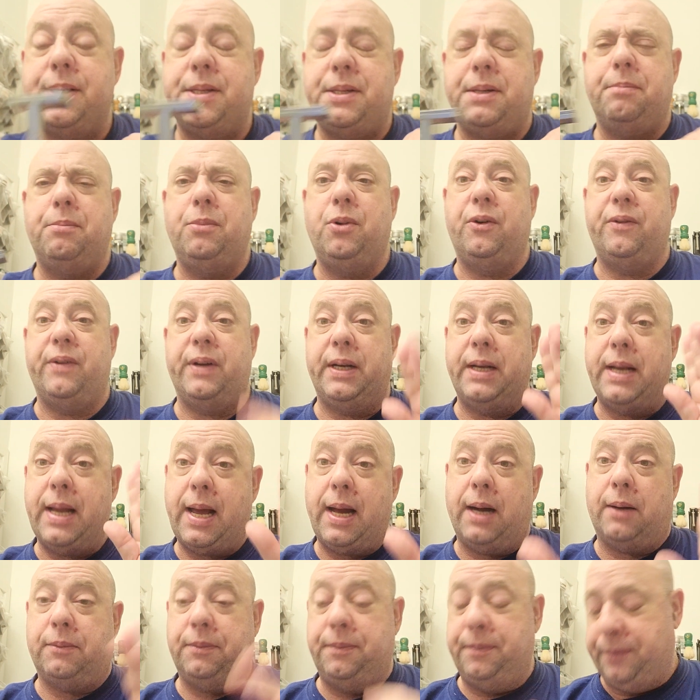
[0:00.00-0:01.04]
isn't moving.
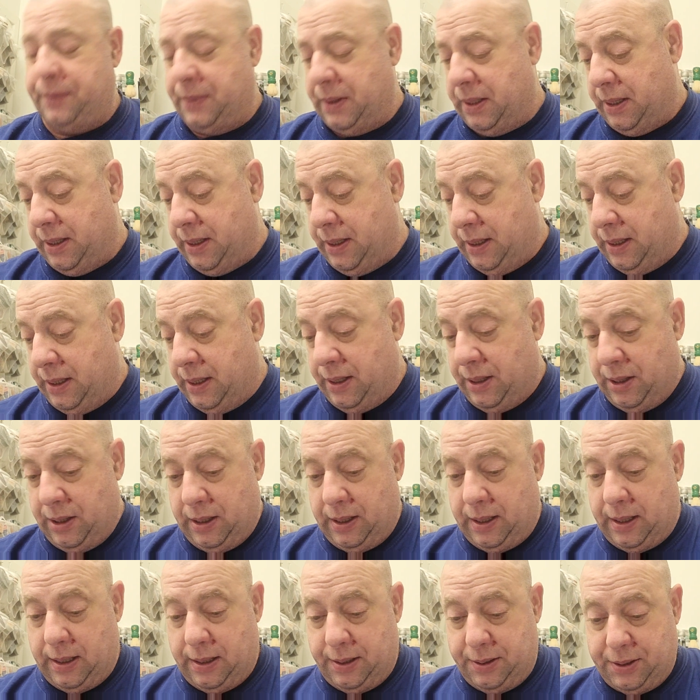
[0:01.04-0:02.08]
Now,
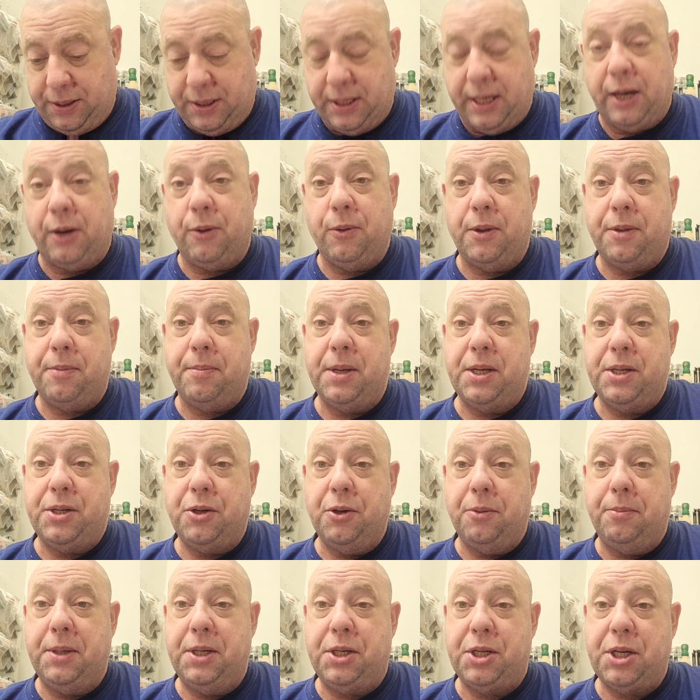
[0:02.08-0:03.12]
stick with me.
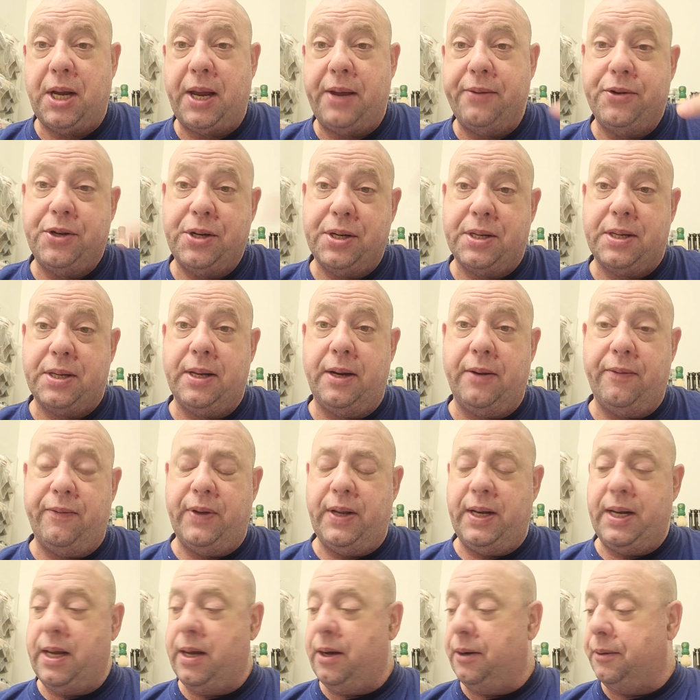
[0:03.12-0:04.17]
Subi Shaves just did a
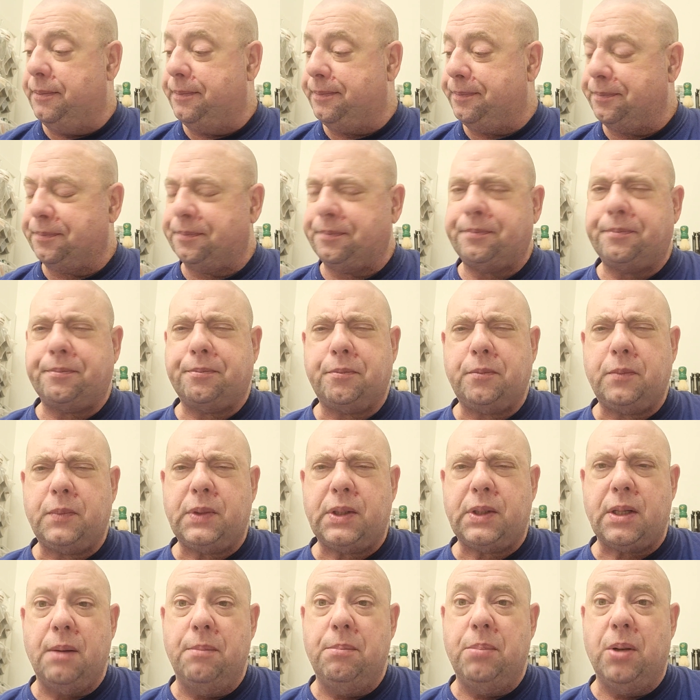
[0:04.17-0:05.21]
video,
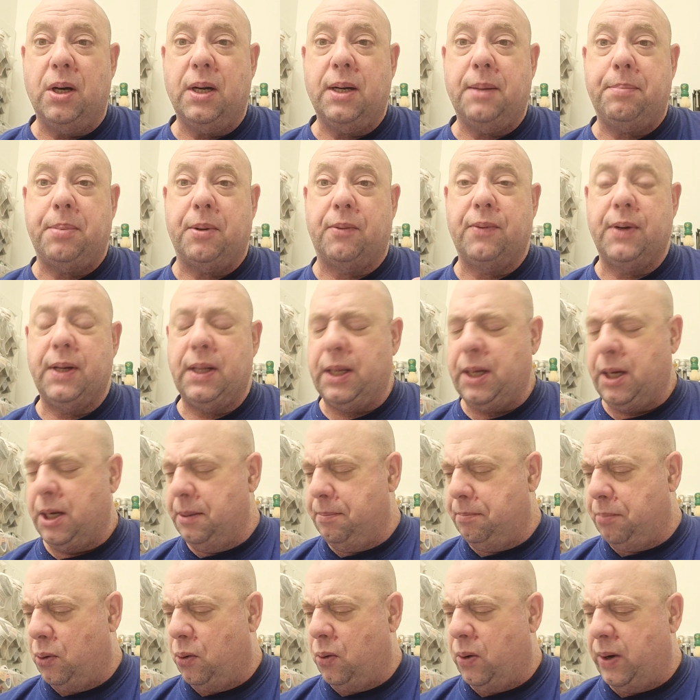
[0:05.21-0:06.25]
brought up a really
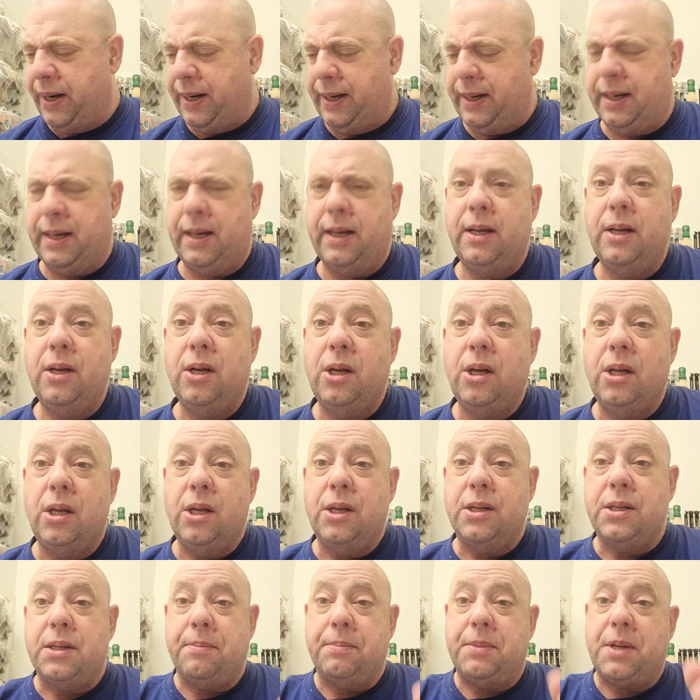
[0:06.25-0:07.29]
good point.
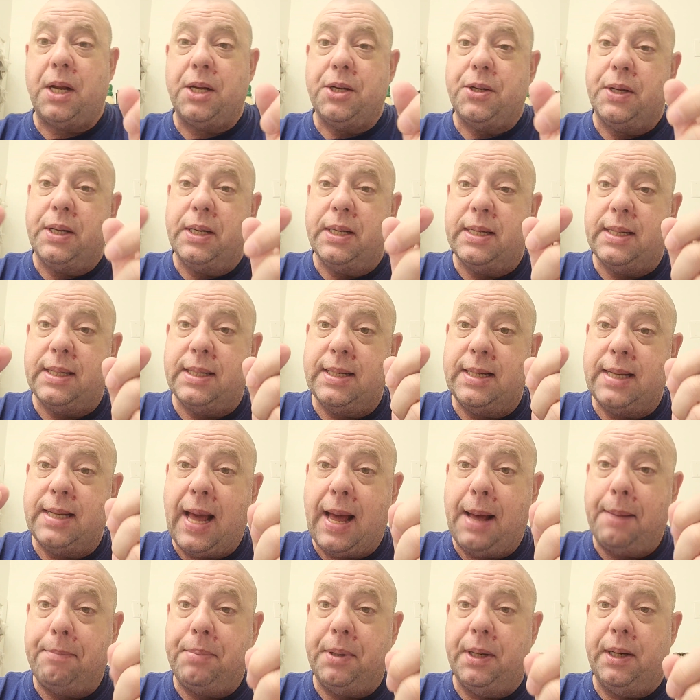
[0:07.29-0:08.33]
Sometimes when you
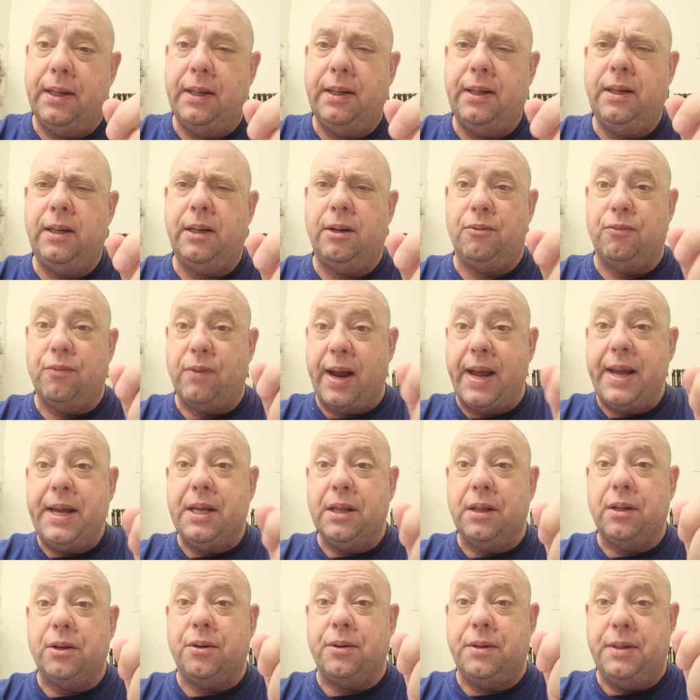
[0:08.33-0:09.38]
snap a
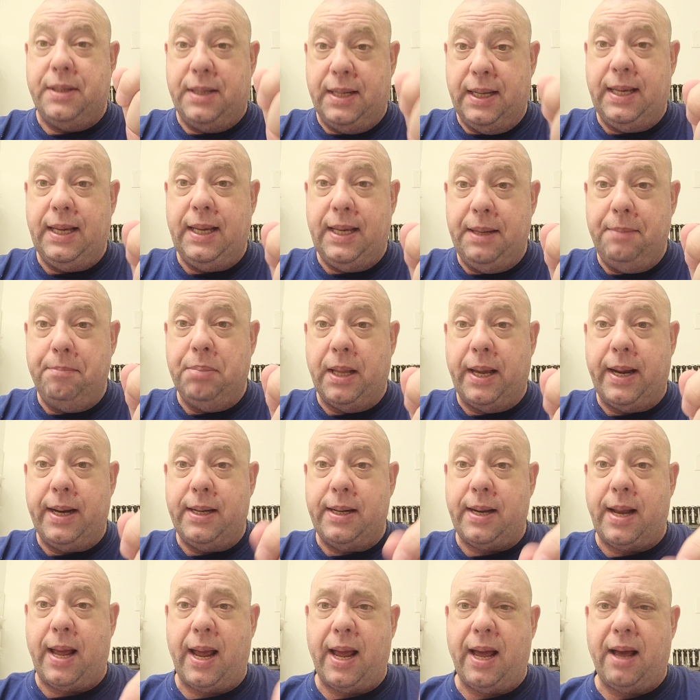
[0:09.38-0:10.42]
regular DE
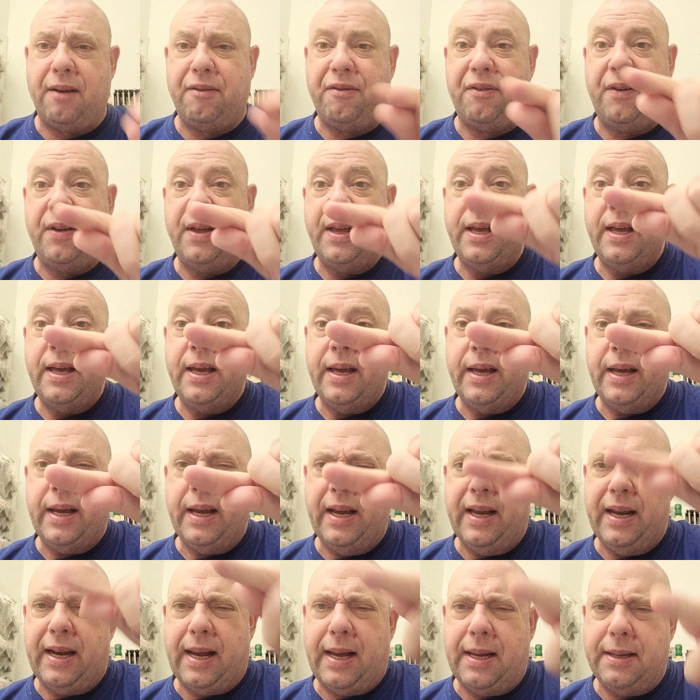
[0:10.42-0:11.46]
blade in half,
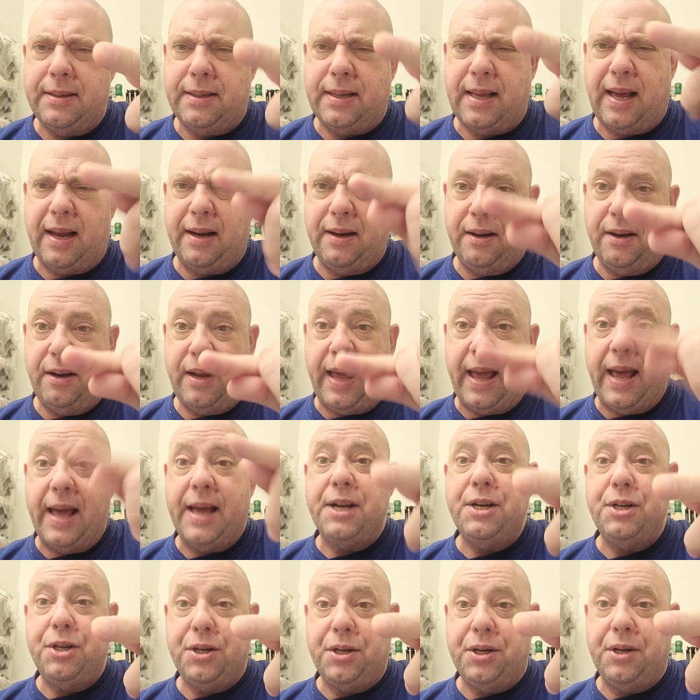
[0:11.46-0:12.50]
it has that
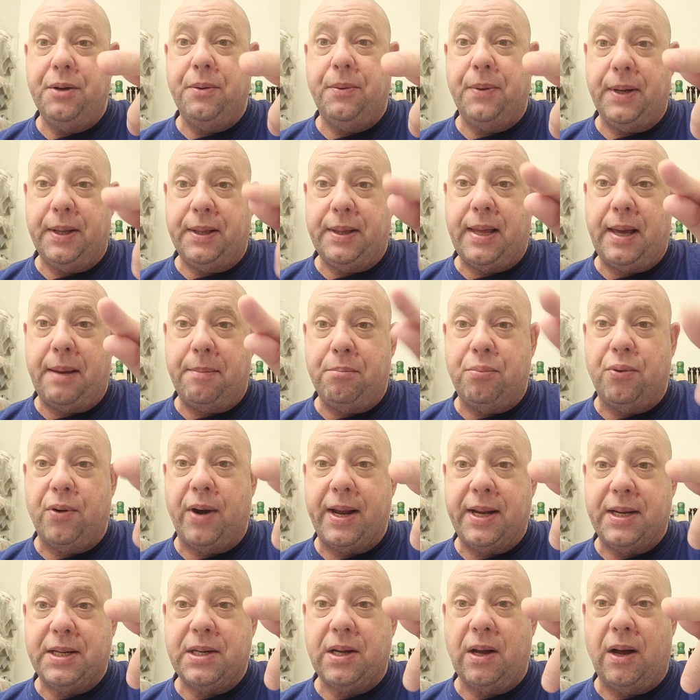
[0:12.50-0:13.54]
edge to it that
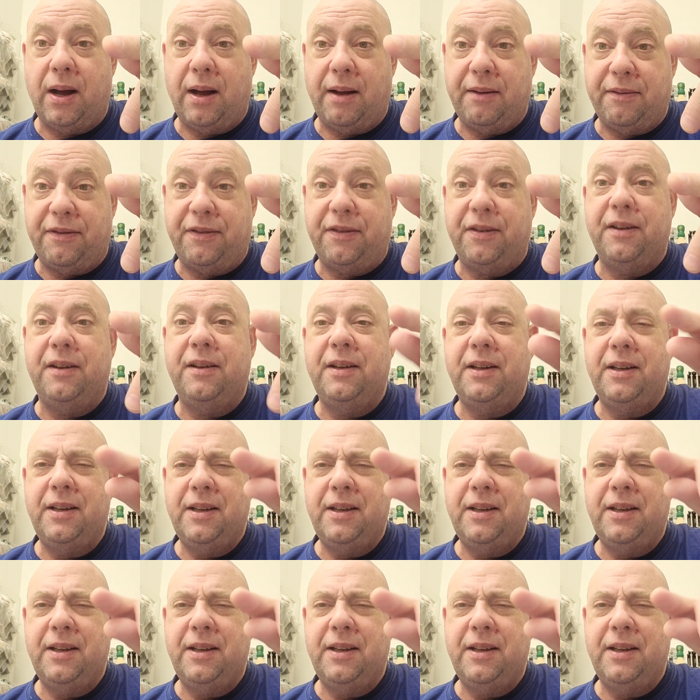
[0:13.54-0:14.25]
breaks off